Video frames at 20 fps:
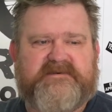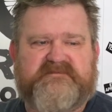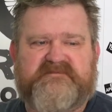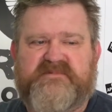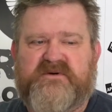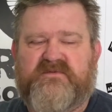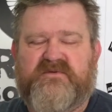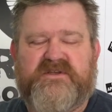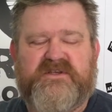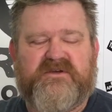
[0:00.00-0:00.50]

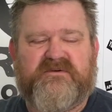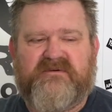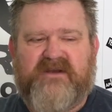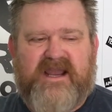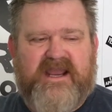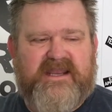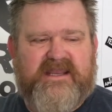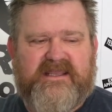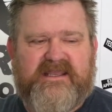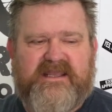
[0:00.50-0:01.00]
But when you're
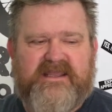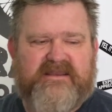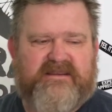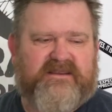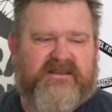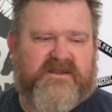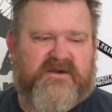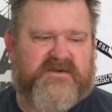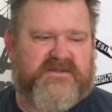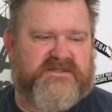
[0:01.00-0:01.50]
riding it,
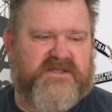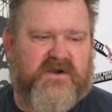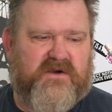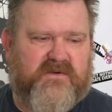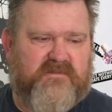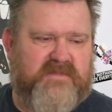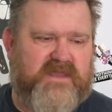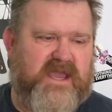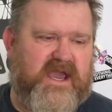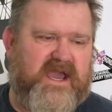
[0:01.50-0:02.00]
you know, it's
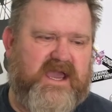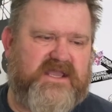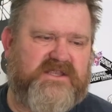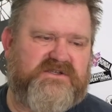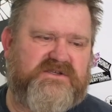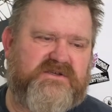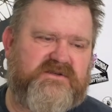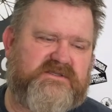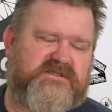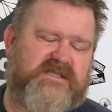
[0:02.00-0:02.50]
going behind
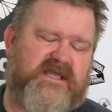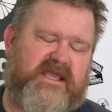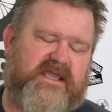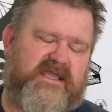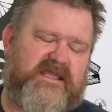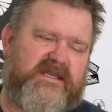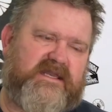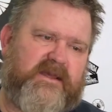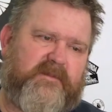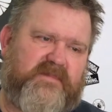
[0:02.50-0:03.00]
you, it's not
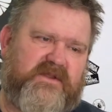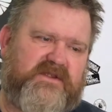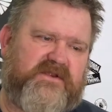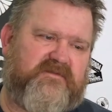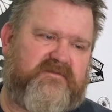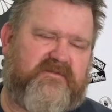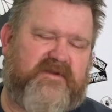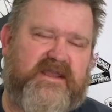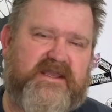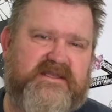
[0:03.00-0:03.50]
getting up in
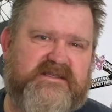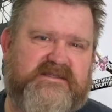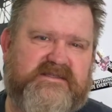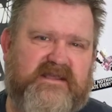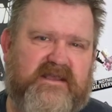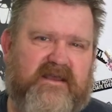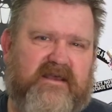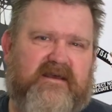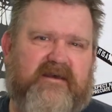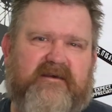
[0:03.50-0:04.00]
your face.
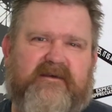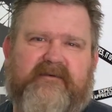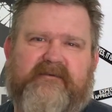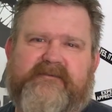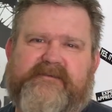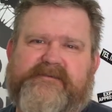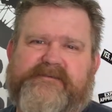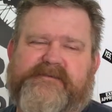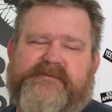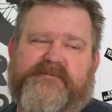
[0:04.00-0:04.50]

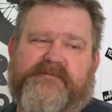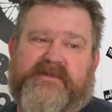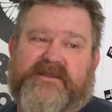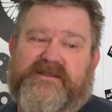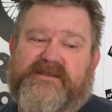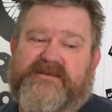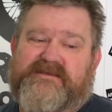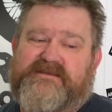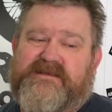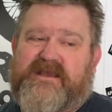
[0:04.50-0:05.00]

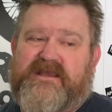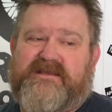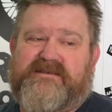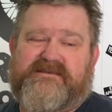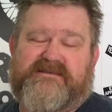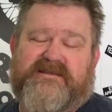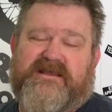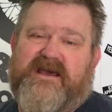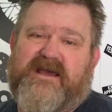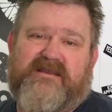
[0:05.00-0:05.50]
And they say
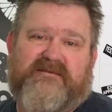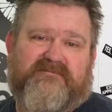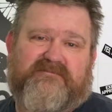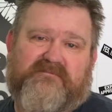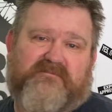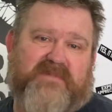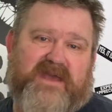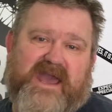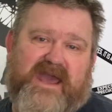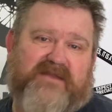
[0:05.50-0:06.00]
it's not
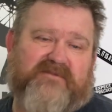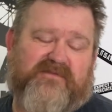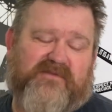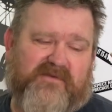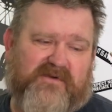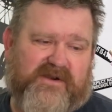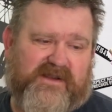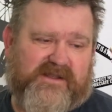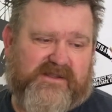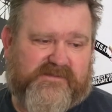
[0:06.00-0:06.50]
bad
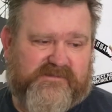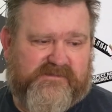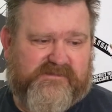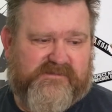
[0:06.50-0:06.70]
for you.